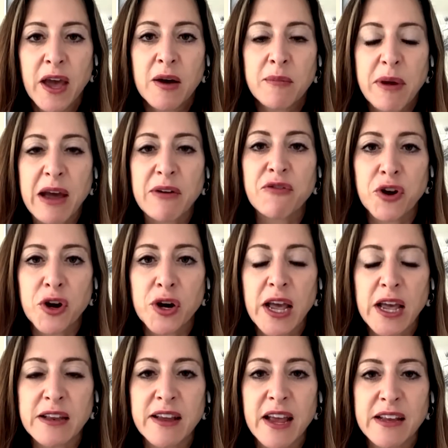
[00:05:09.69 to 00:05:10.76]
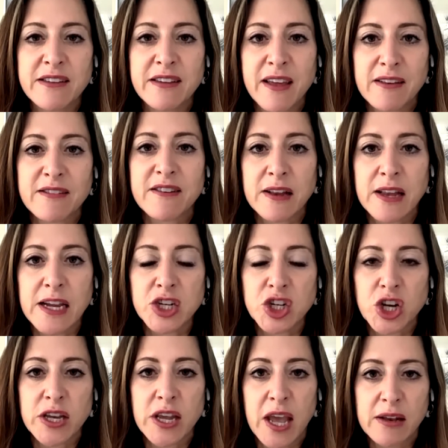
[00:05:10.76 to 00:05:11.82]
effort at
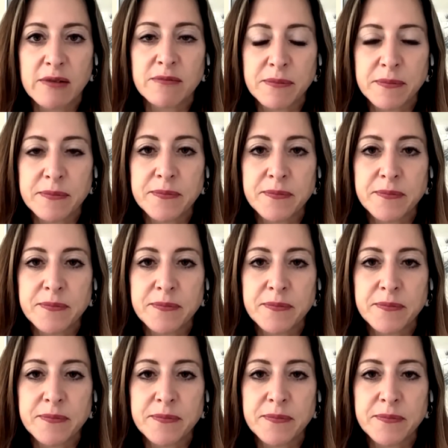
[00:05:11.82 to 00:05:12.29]
de-escalation yet.